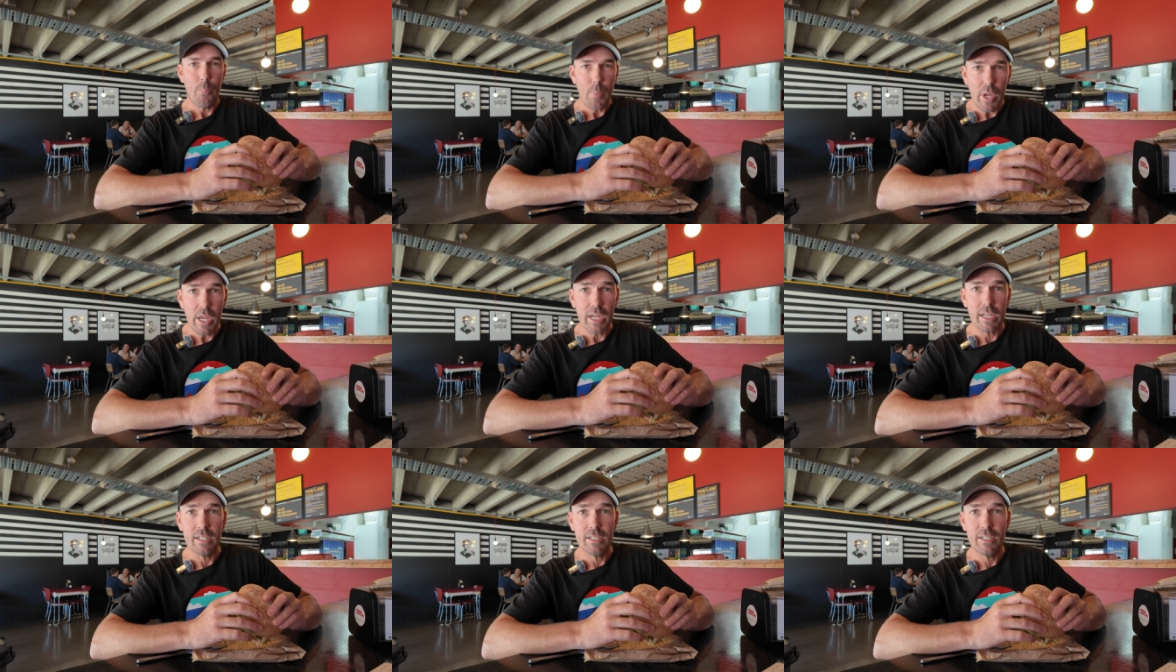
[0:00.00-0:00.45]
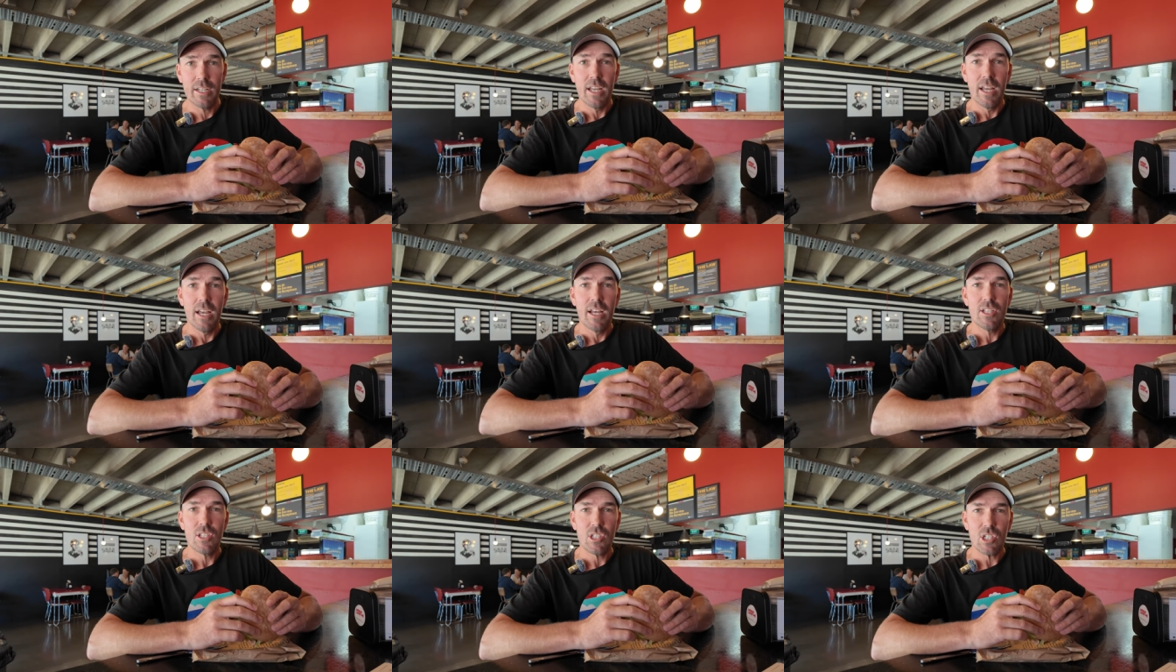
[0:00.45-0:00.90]
Big
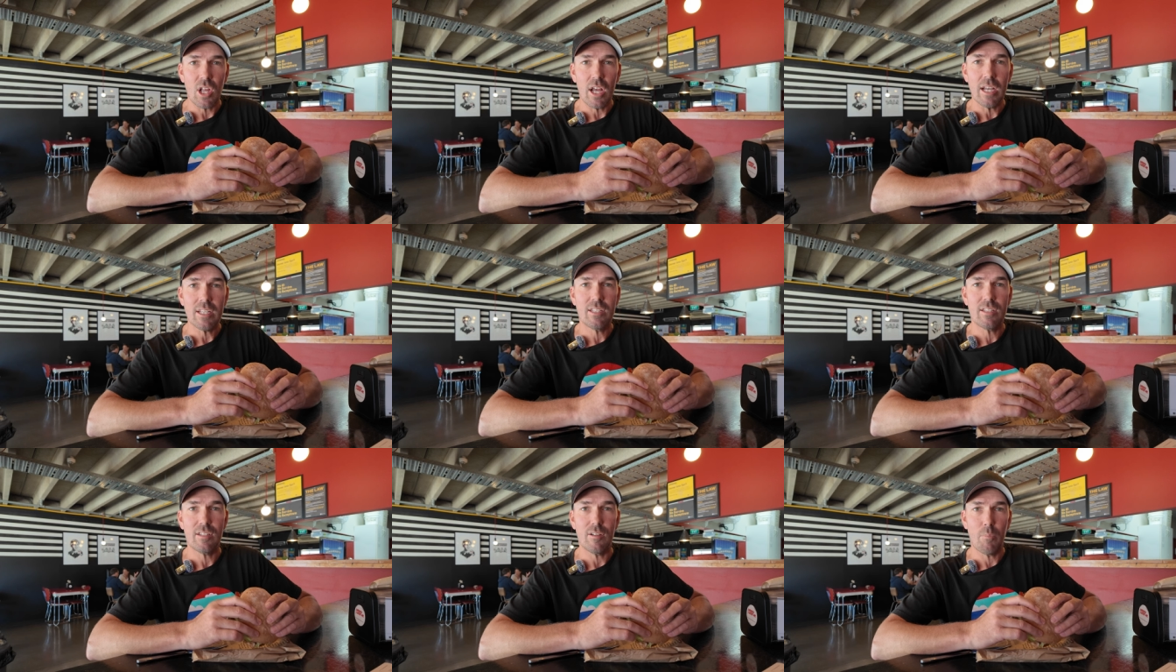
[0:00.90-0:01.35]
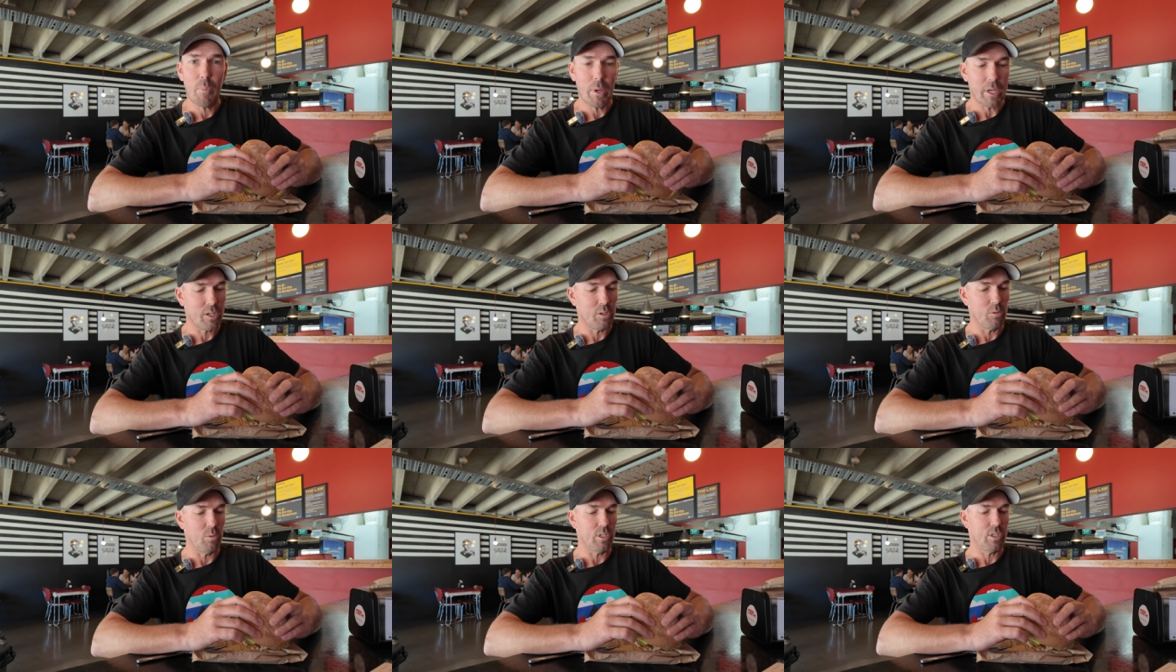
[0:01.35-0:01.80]
slices of
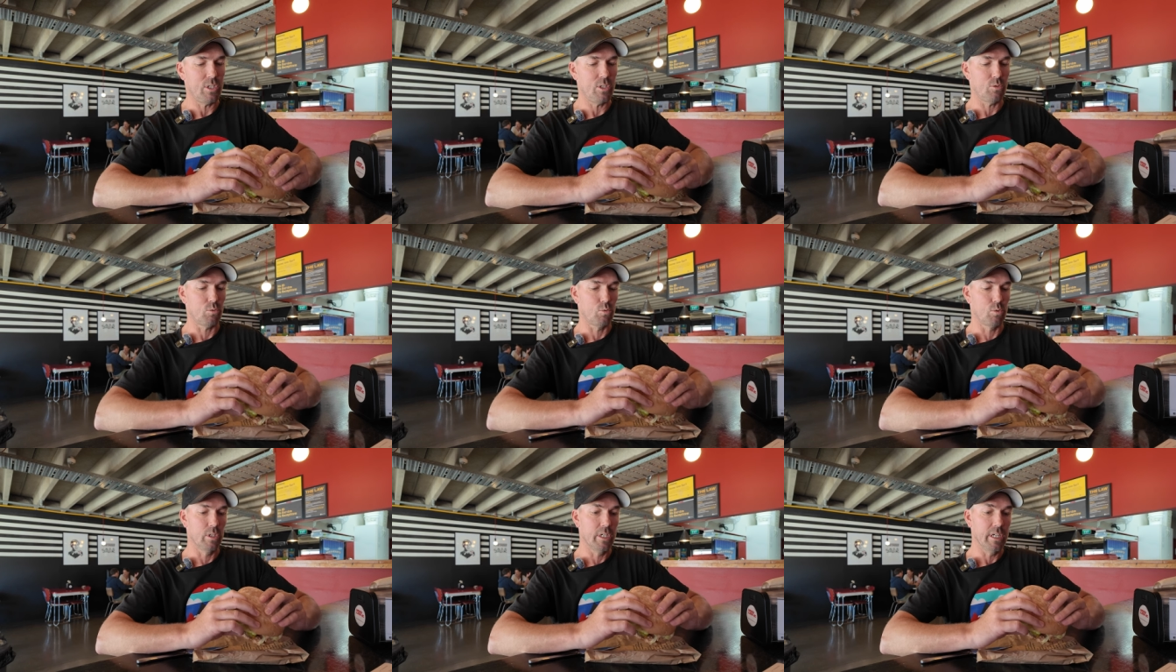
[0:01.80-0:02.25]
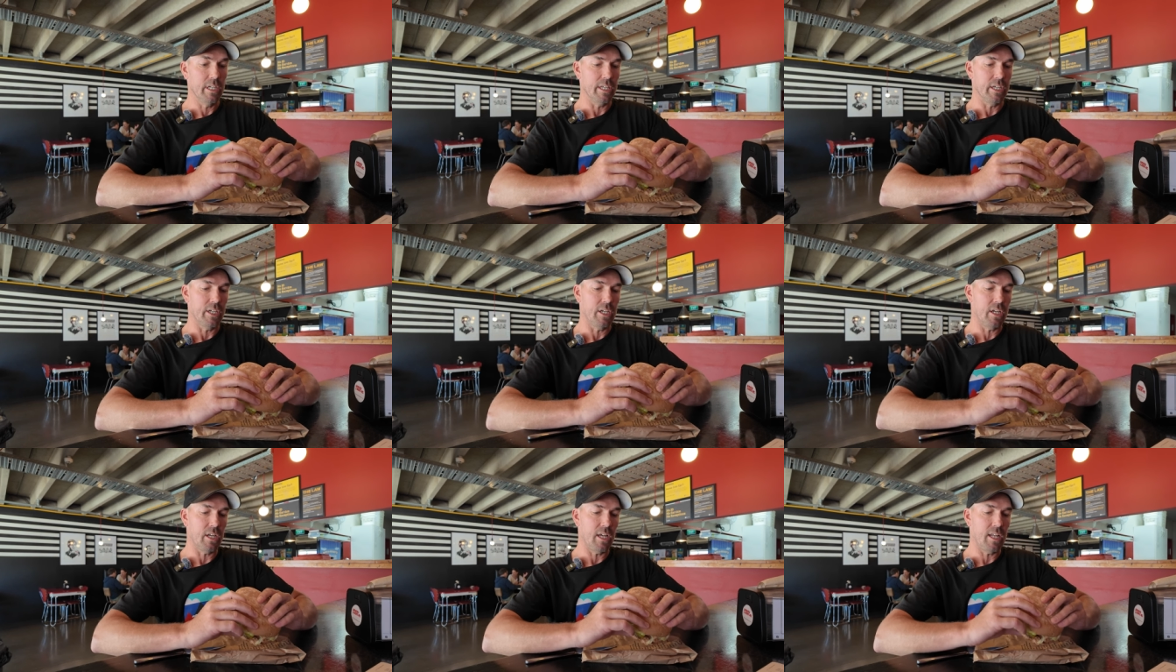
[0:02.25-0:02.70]
pickle, which is
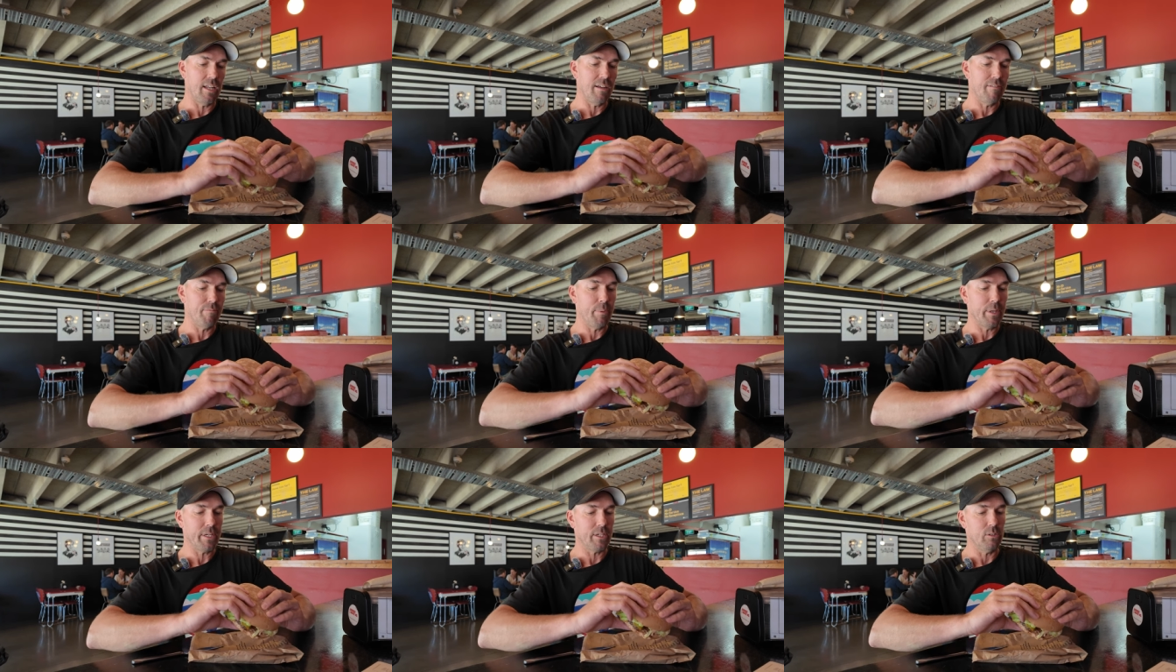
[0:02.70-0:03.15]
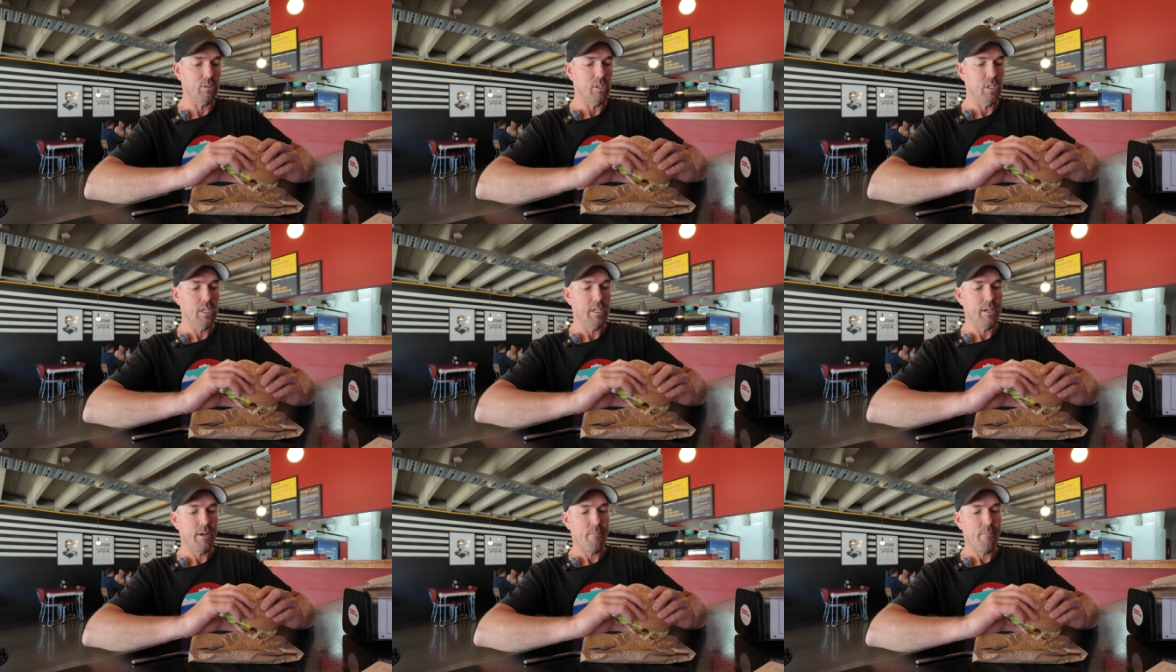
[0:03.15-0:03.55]
really good. I love pickle.